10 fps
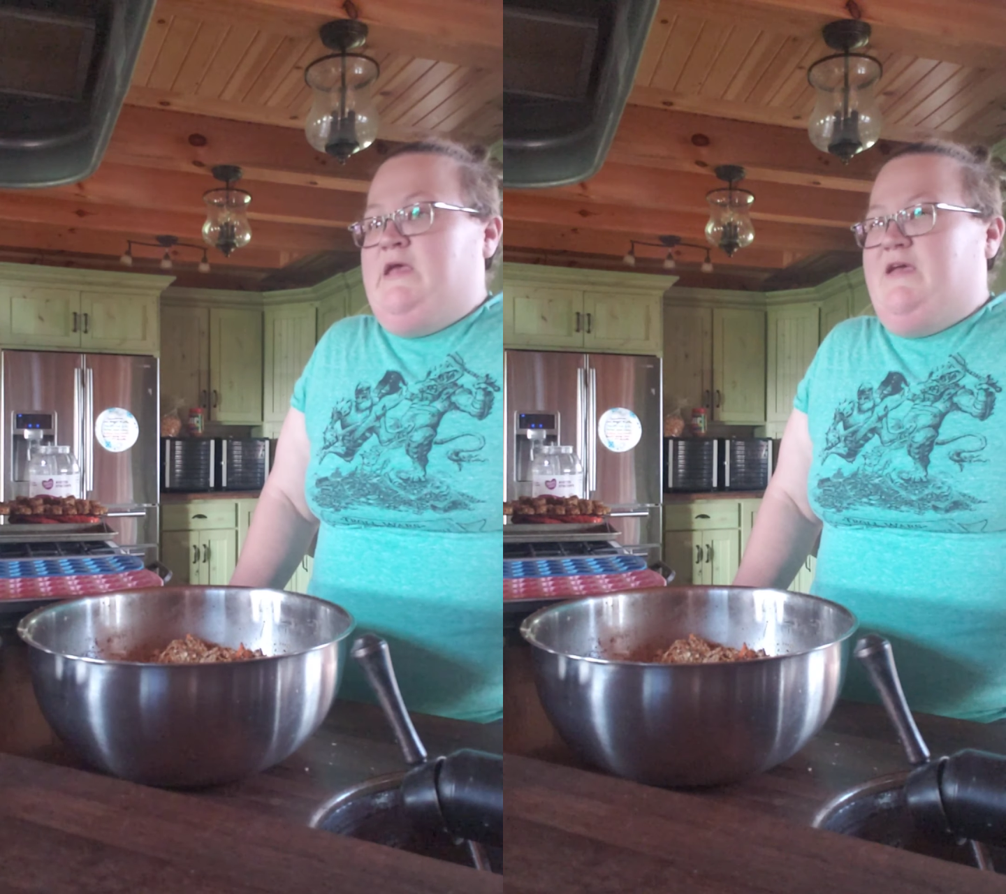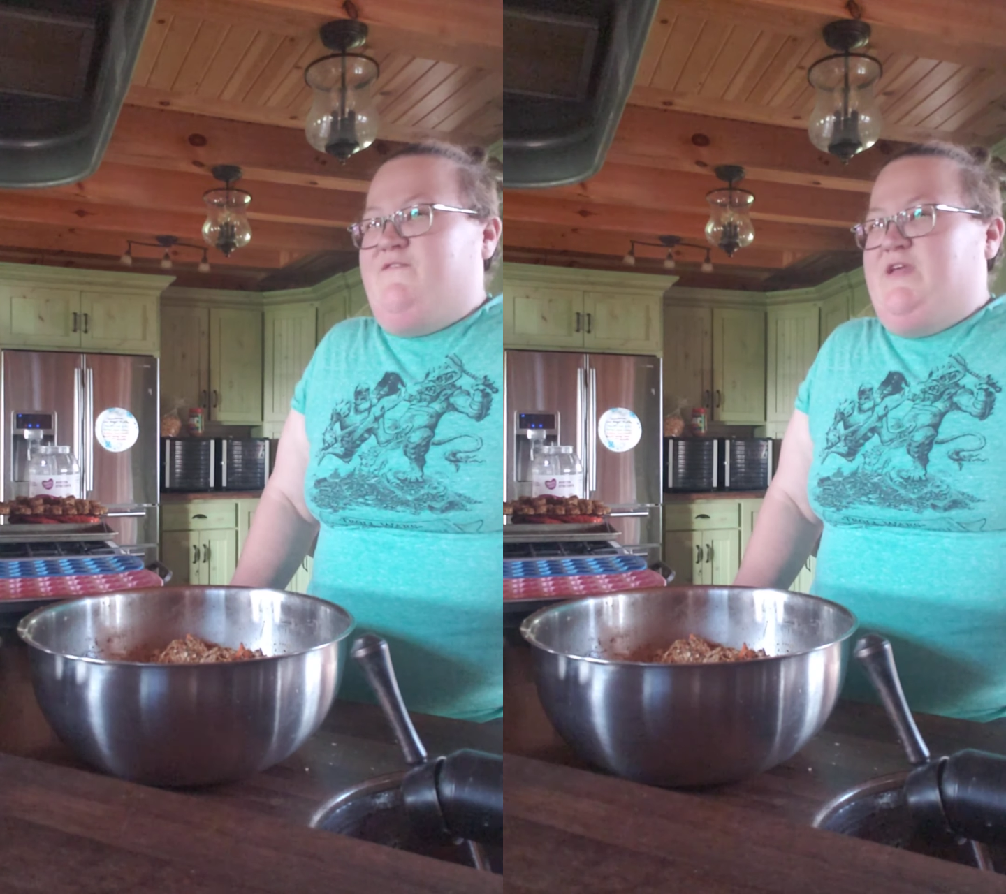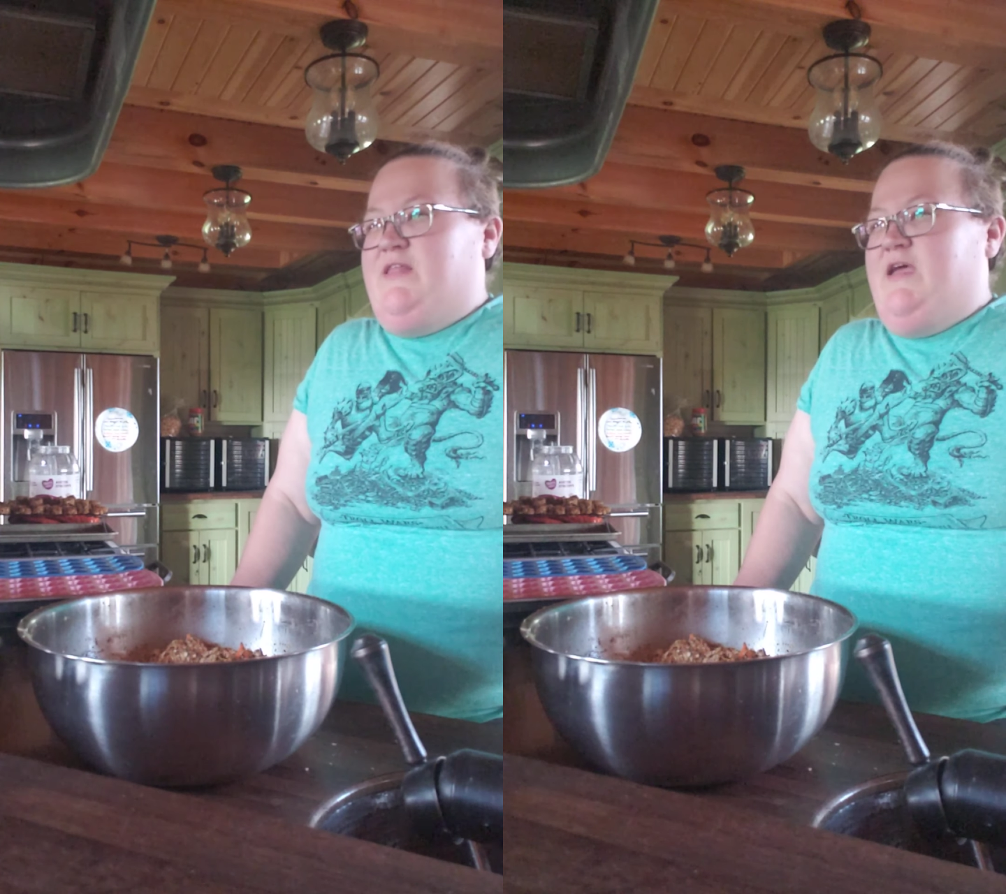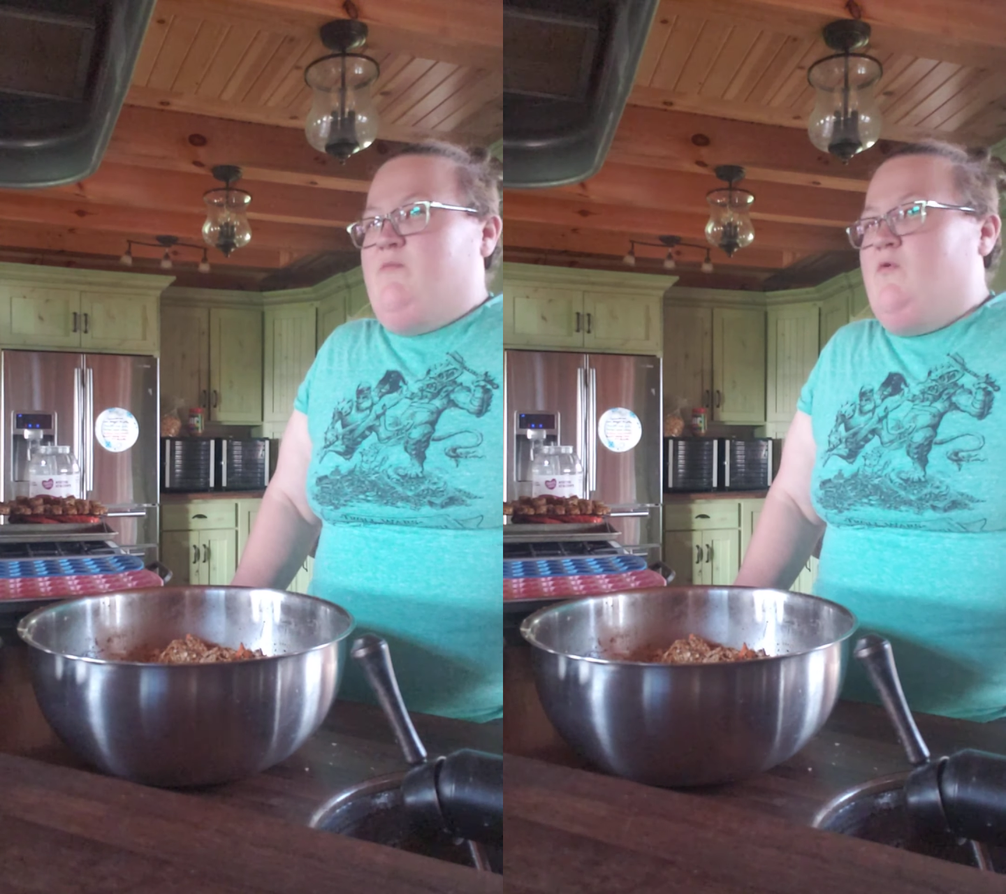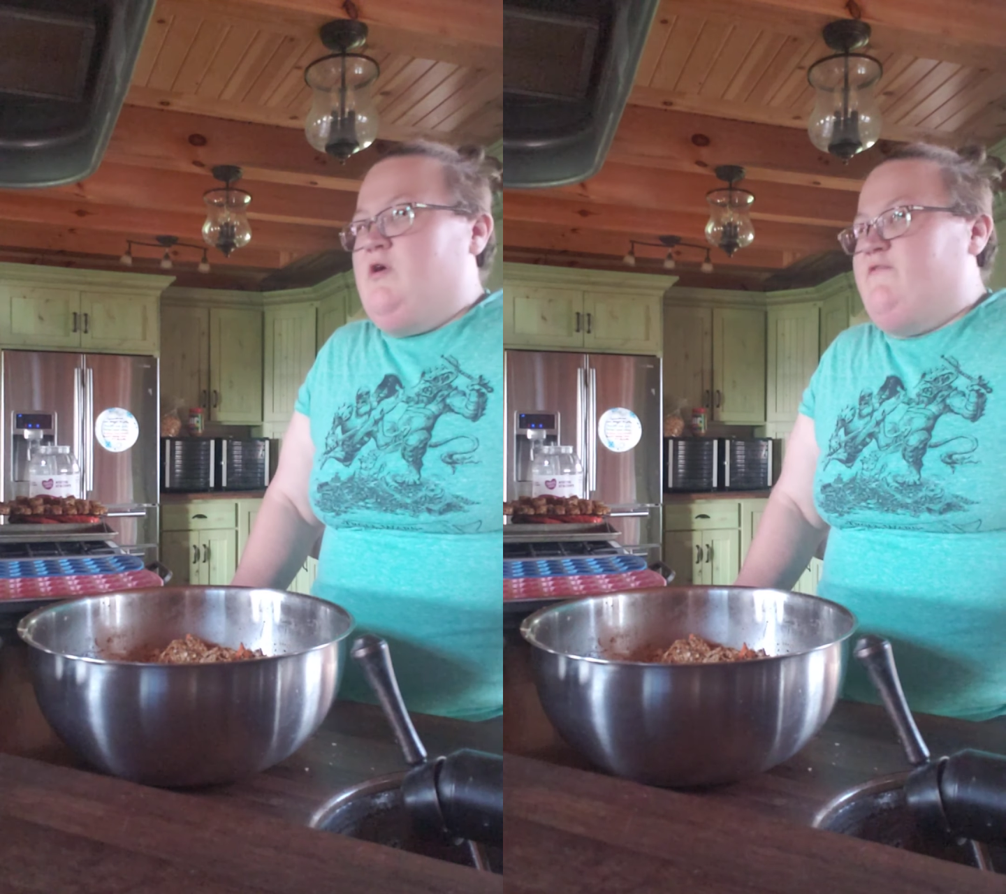If they
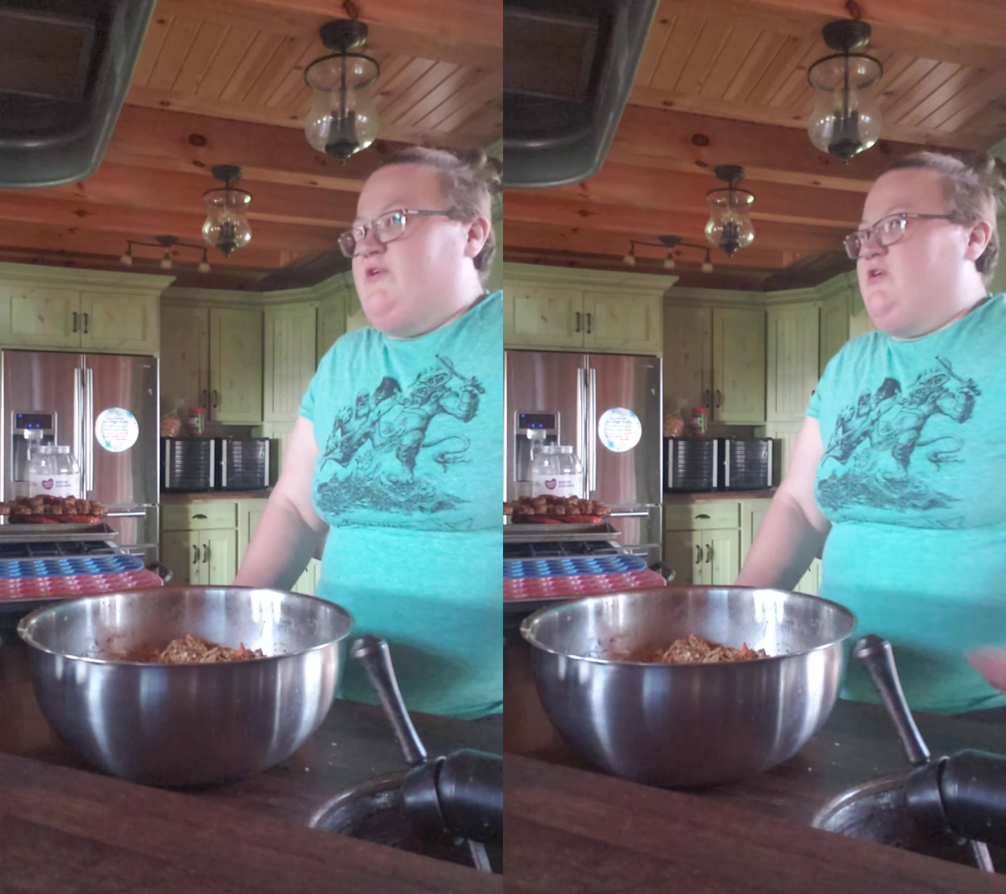like more of a